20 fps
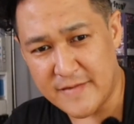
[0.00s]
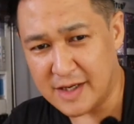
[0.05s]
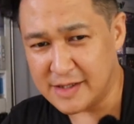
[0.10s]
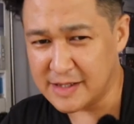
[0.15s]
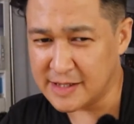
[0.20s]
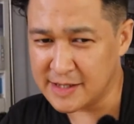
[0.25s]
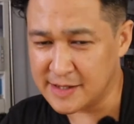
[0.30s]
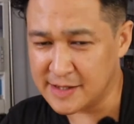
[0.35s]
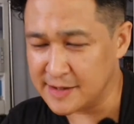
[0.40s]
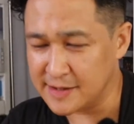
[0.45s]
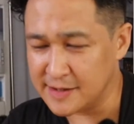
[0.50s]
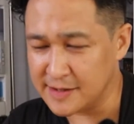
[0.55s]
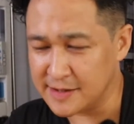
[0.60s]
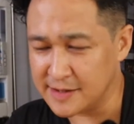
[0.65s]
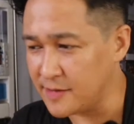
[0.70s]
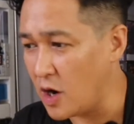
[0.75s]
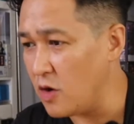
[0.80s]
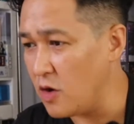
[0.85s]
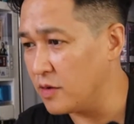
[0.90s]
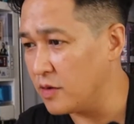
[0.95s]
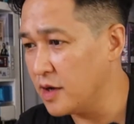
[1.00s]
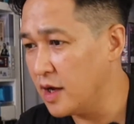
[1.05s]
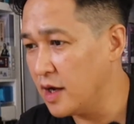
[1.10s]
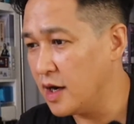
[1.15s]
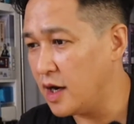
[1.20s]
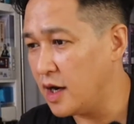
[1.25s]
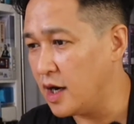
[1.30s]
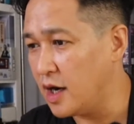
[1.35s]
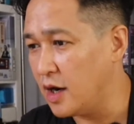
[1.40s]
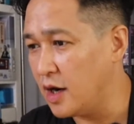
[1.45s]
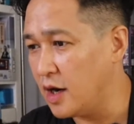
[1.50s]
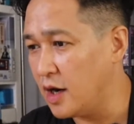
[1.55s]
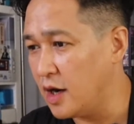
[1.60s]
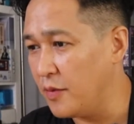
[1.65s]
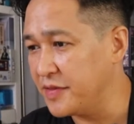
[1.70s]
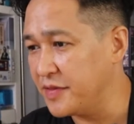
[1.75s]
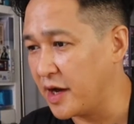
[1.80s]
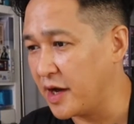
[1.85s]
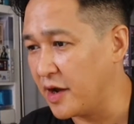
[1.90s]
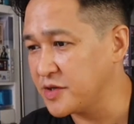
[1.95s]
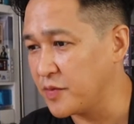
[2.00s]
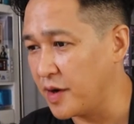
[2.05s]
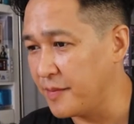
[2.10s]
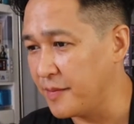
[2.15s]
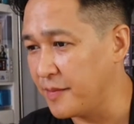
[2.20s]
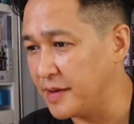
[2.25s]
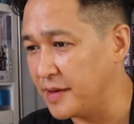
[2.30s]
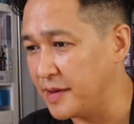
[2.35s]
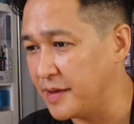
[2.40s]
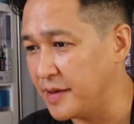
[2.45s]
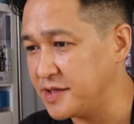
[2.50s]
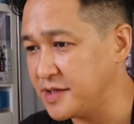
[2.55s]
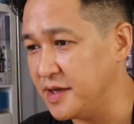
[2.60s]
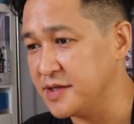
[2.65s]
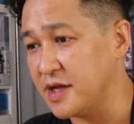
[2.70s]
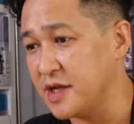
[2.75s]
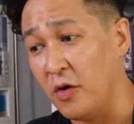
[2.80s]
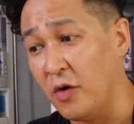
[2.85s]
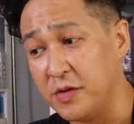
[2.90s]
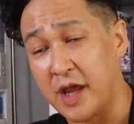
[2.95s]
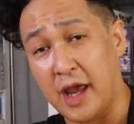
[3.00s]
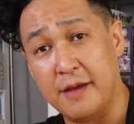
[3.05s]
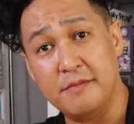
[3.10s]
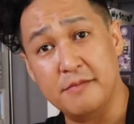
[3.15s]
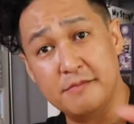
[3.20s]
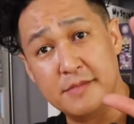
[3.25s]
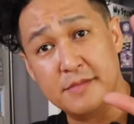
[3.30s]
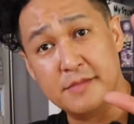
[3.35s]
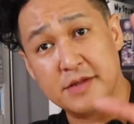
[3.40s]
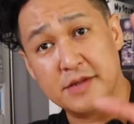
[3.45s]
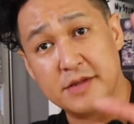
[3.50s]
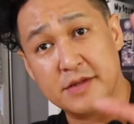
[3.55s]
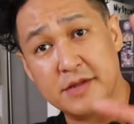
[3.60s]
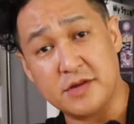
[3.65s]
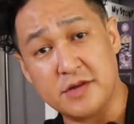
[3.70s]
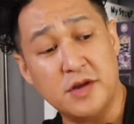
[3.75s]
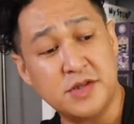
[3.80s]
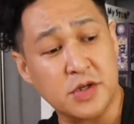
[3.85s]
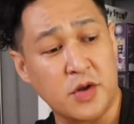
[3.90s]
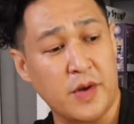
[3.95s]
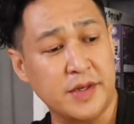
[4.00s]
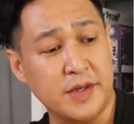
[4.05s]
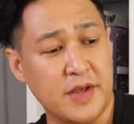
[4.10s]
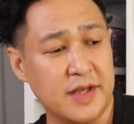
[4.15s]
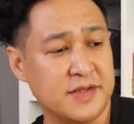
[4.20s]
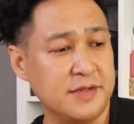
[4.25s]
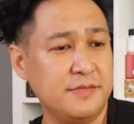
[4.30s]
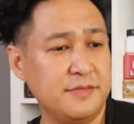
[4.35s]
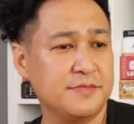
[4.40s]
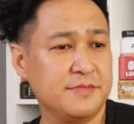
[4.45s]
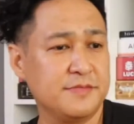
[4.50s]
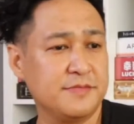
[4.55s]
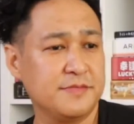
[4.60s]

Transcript: One thing I also want to mention is an old game that's also going to Essen.